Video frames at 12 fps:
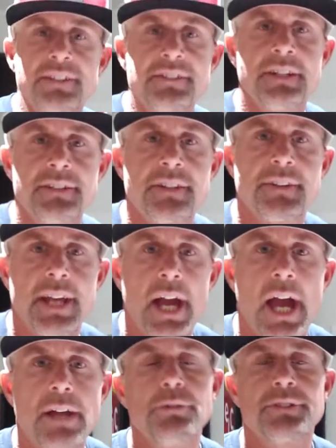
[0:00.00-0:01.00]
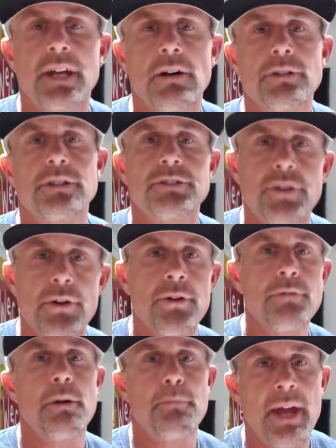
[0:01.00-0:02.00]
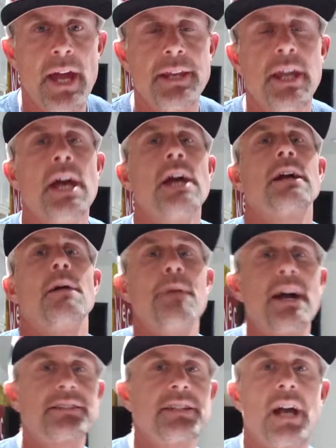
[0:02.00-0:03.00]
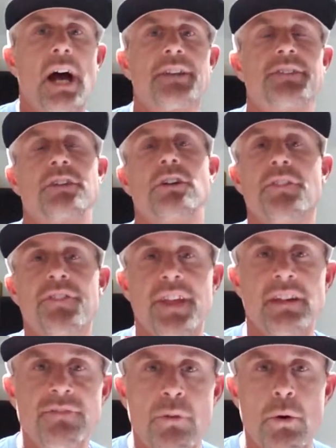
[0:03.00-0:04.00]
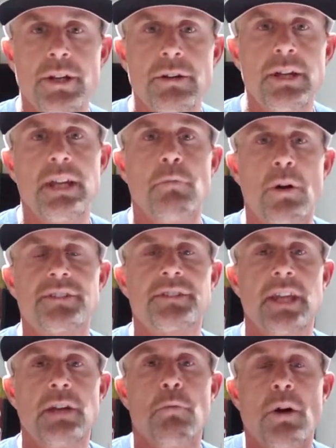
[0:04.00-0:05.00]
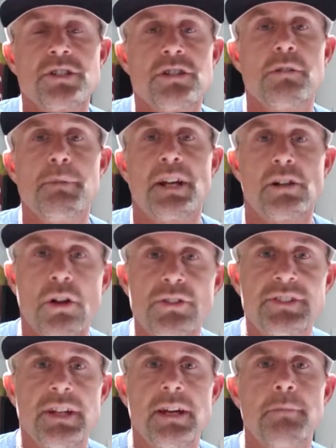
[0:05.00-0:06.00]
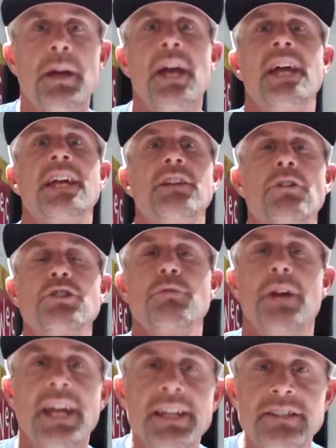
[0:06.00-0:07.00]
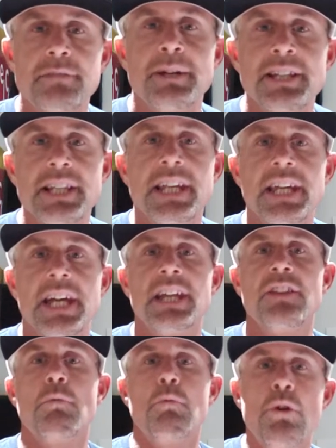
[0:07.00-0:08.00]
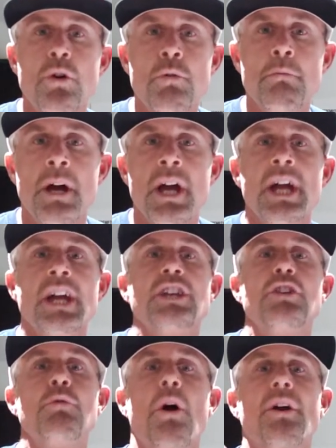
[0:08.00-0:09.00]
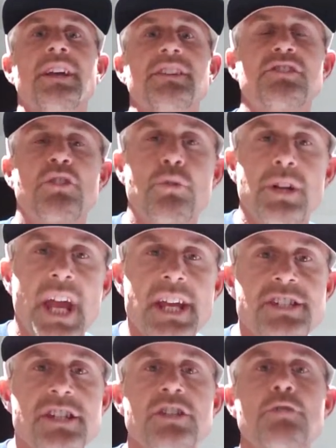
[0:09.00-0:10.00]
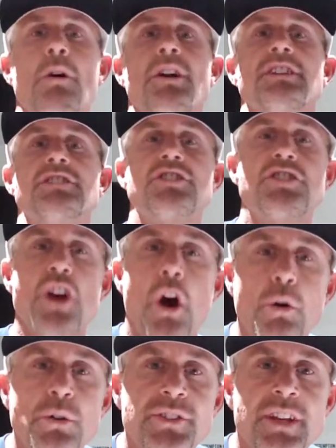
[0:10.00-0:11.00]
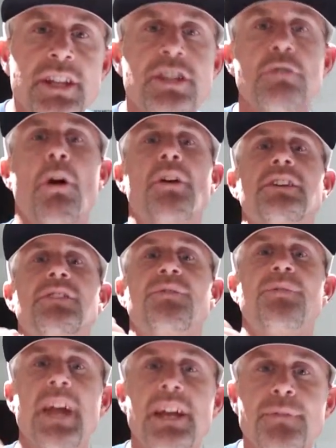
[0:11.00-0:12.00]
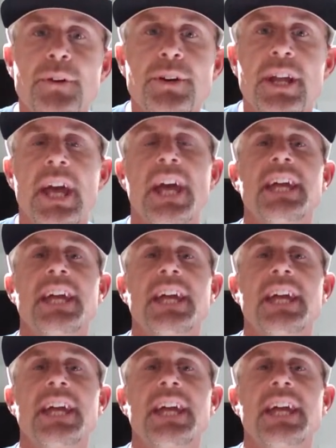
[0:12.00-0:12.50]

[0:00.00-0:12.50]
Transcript: listening to the guy who's telling you, turn, repent, come back to God. It's a good thing for you. He wants you to be close to him. He knows you intimately in the womb. You are his creation. You are his chosen. You are his favored.